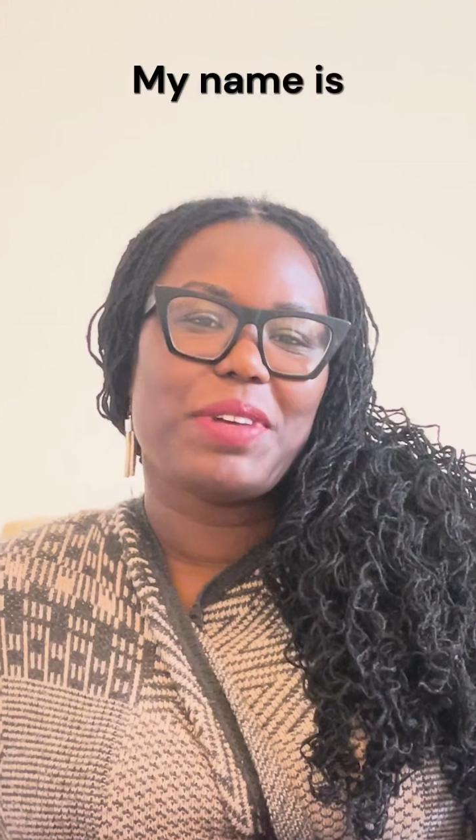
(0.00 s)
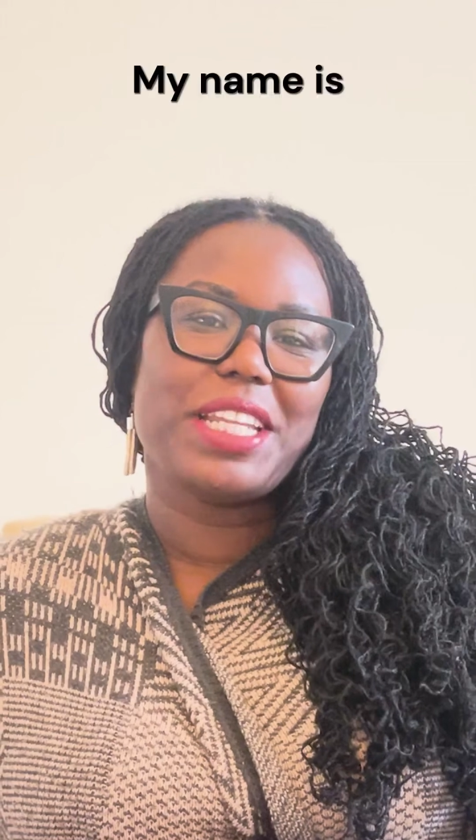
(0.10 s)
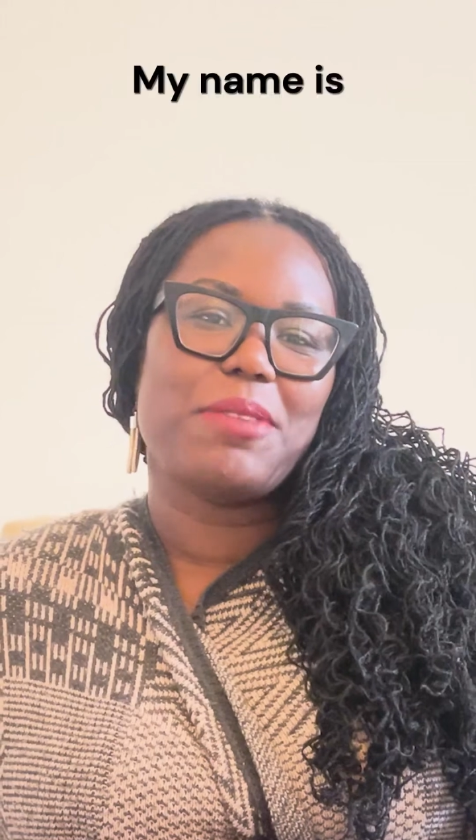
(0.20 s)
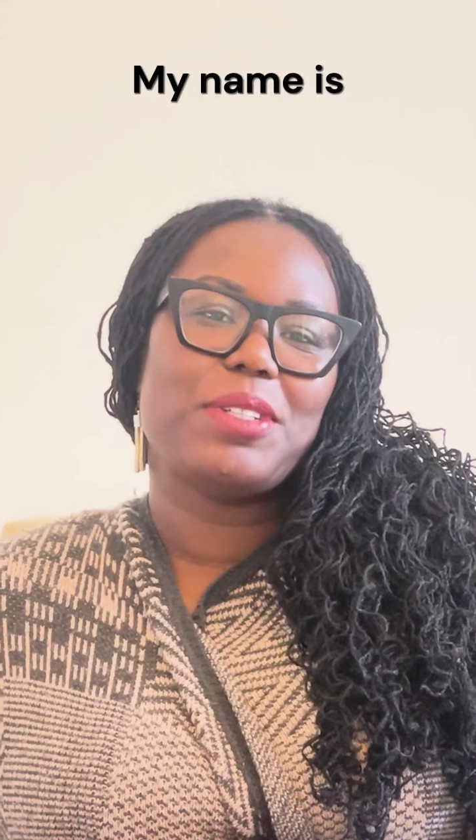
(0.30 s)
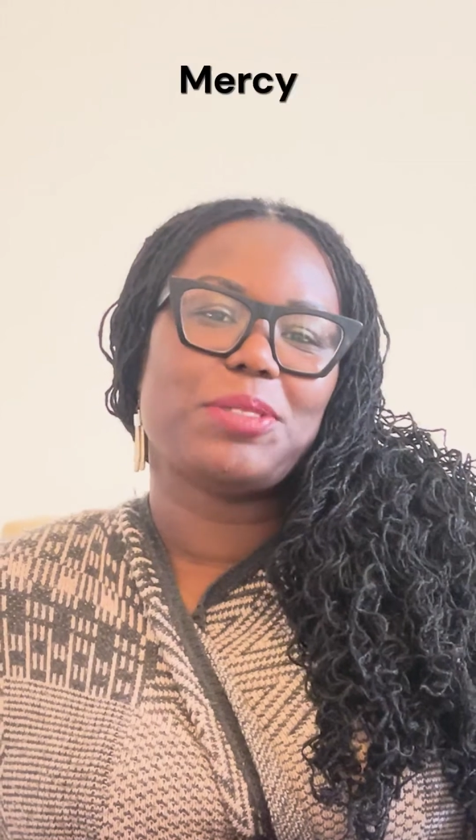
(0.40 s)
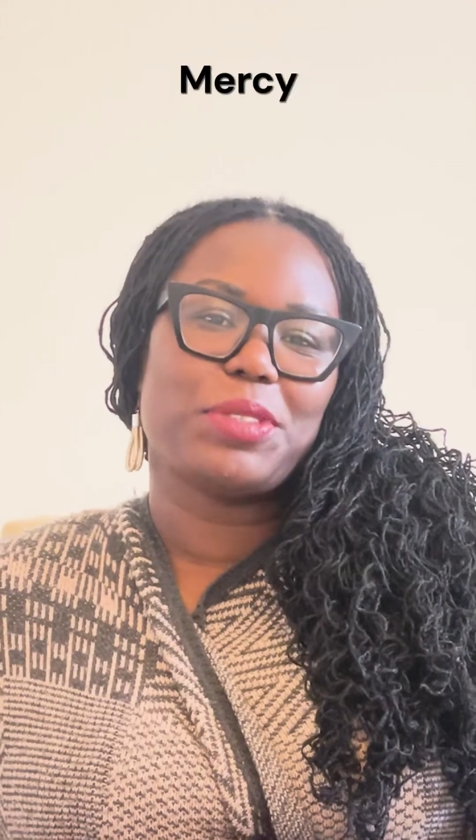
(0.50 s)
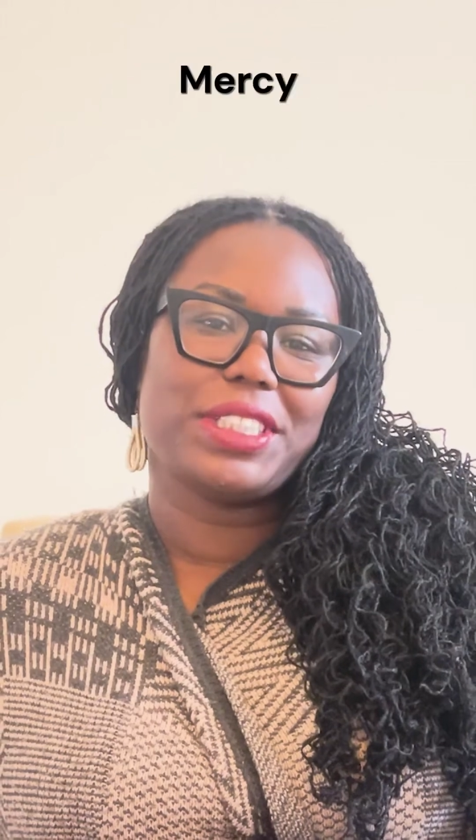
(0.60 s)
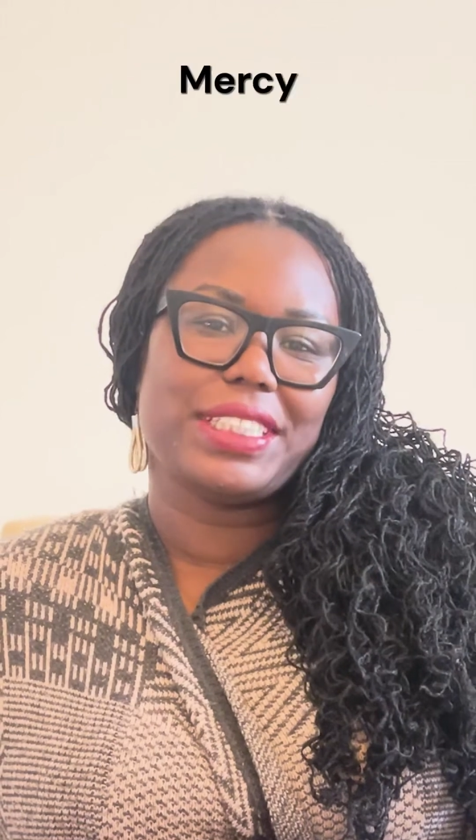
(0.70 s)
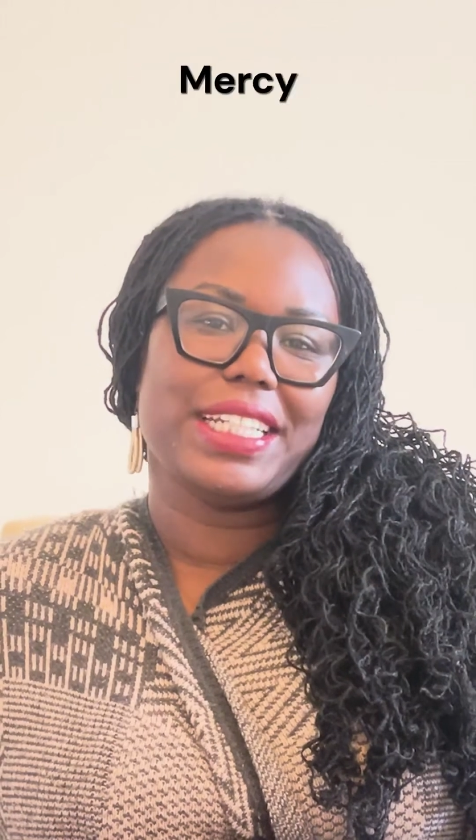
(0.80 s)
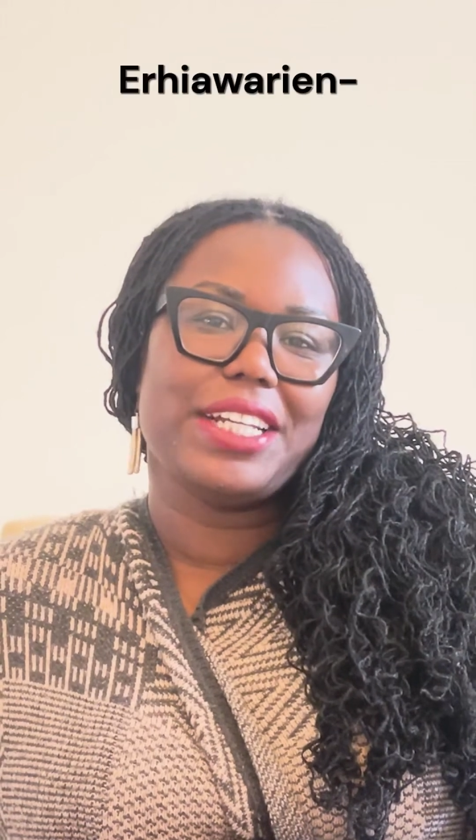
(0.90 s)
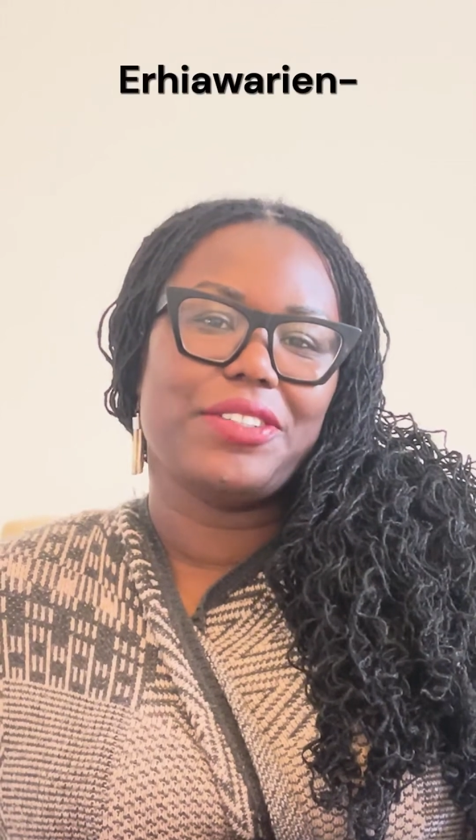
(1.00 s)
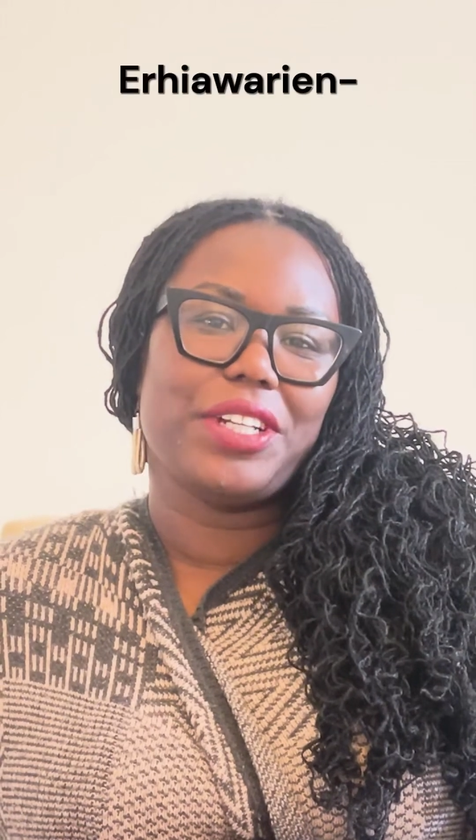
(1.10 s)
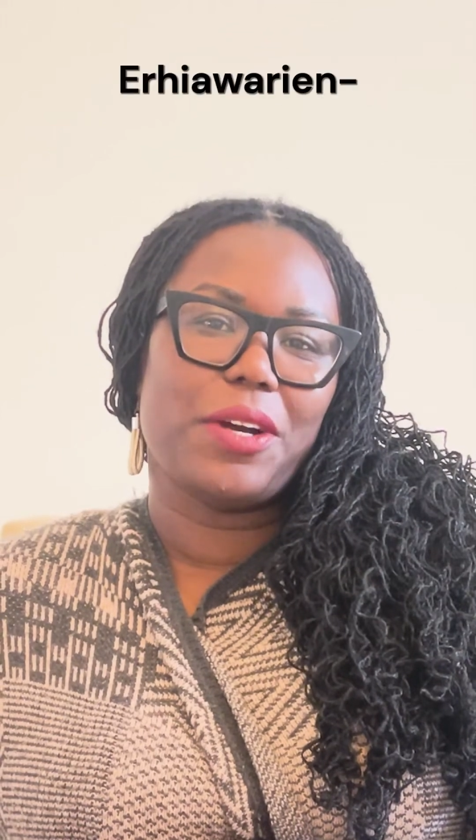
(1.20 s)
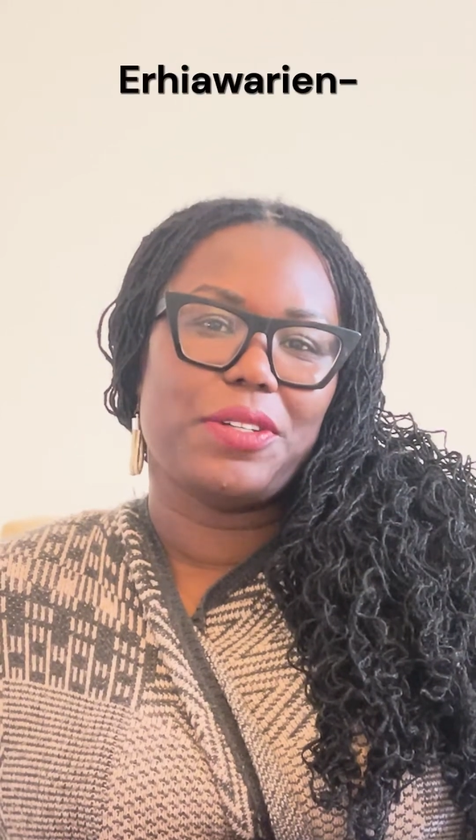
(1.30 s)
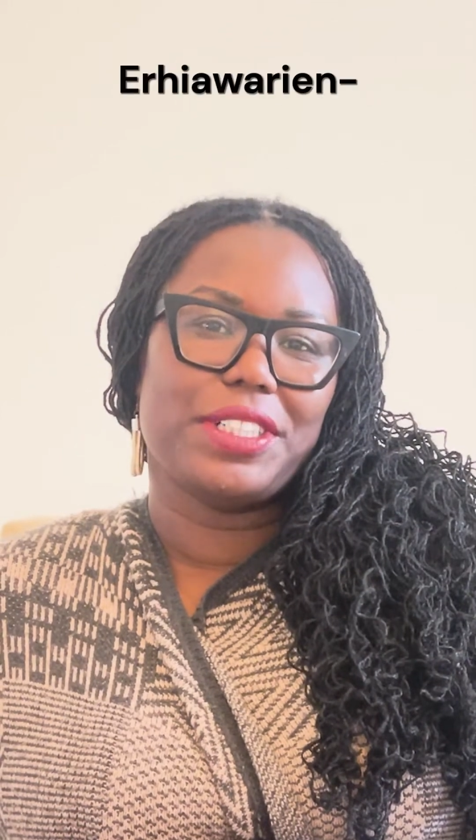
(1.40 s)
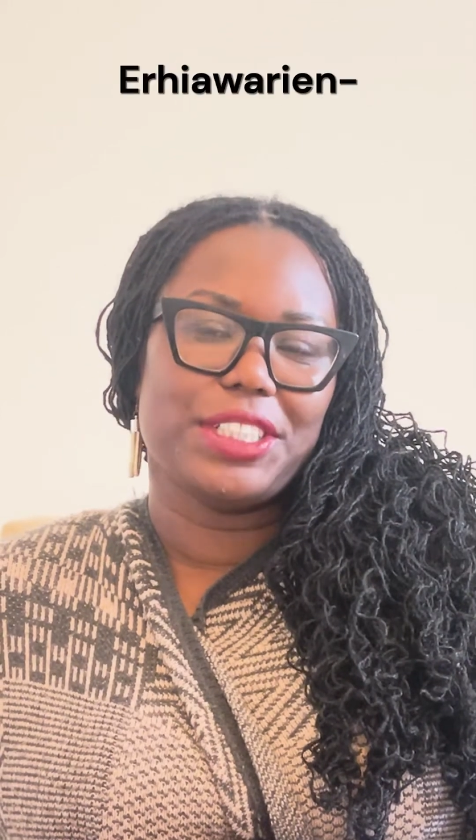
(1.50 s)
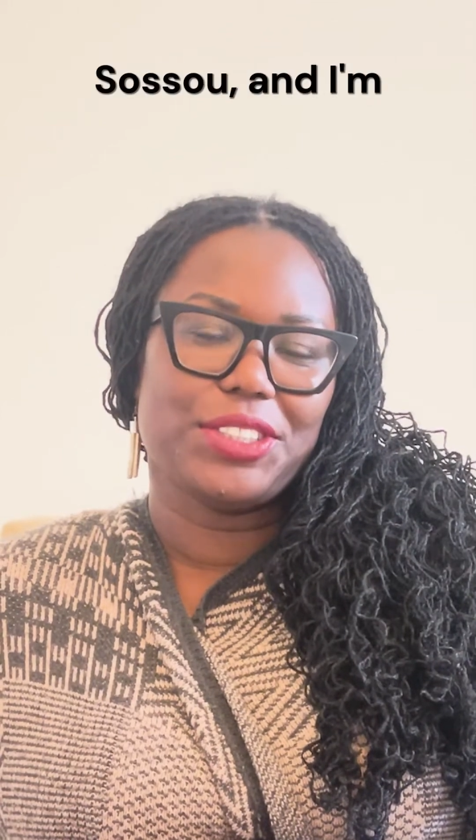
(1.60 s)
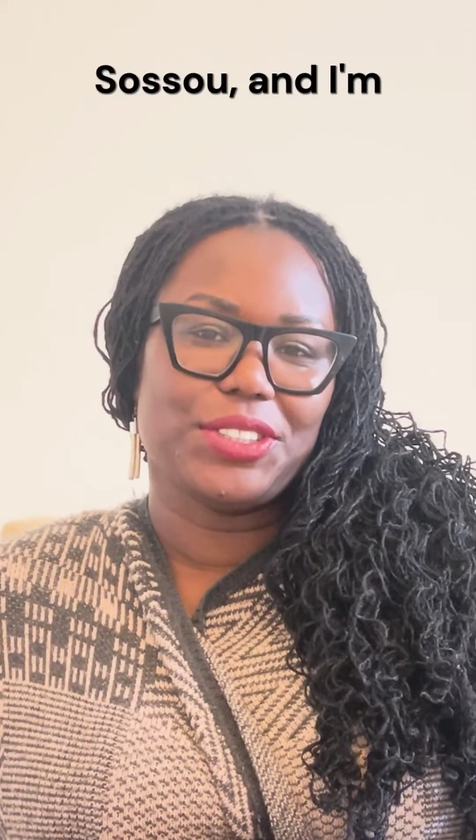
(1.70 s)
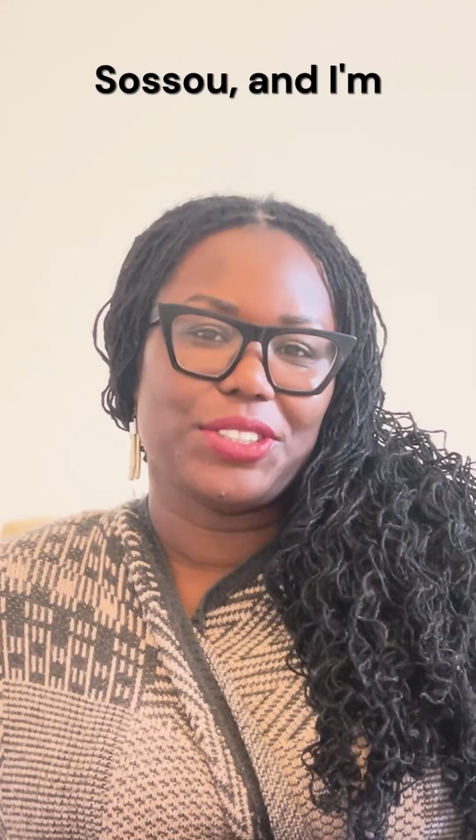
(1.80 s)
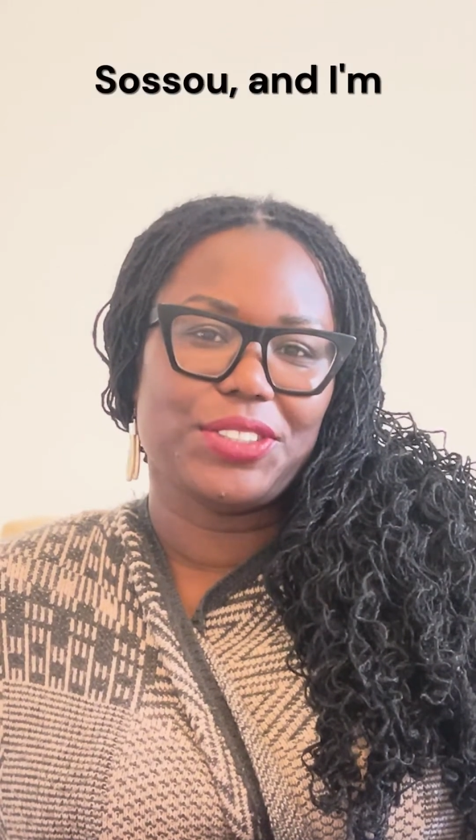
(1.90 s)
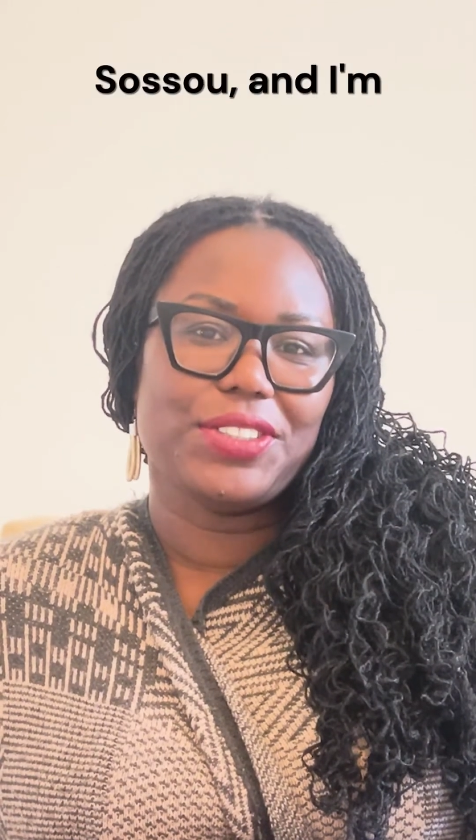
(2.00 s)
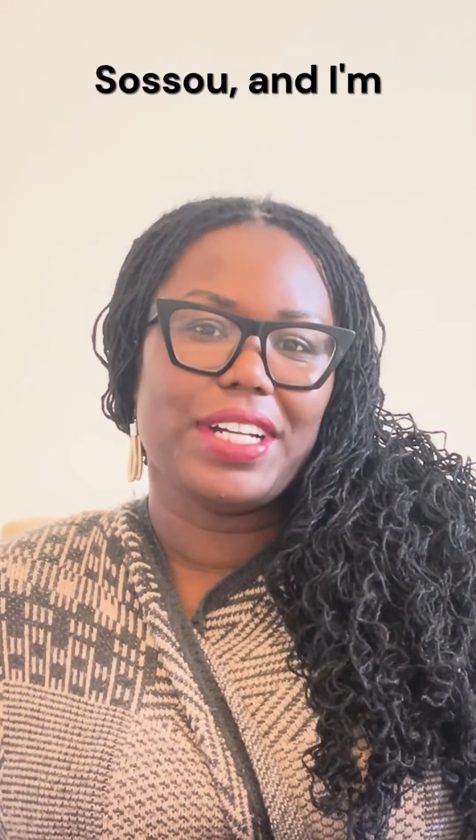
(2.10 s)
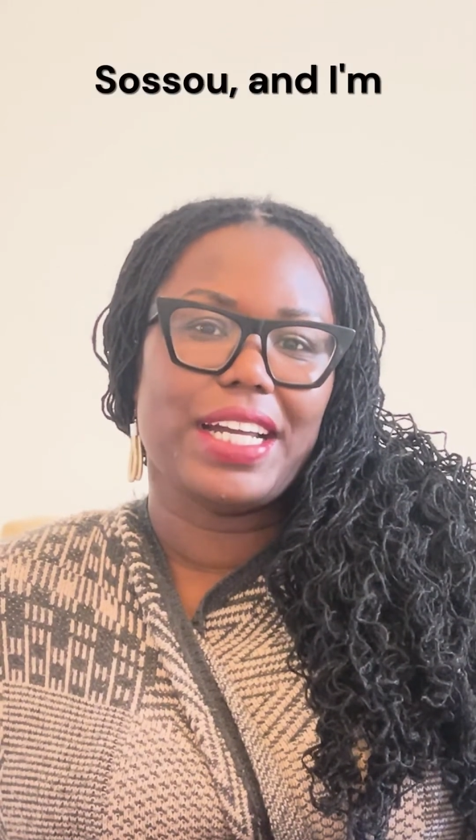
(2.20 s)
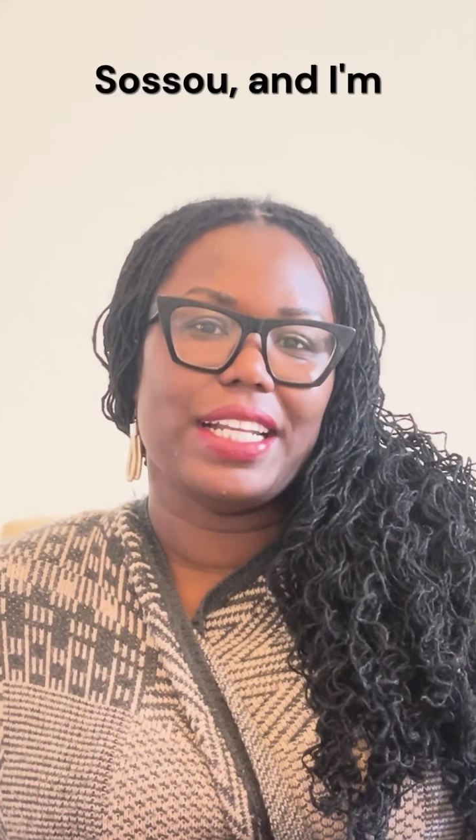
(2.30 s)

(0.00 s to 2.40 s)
my name is Mercy Eriawari Tusu,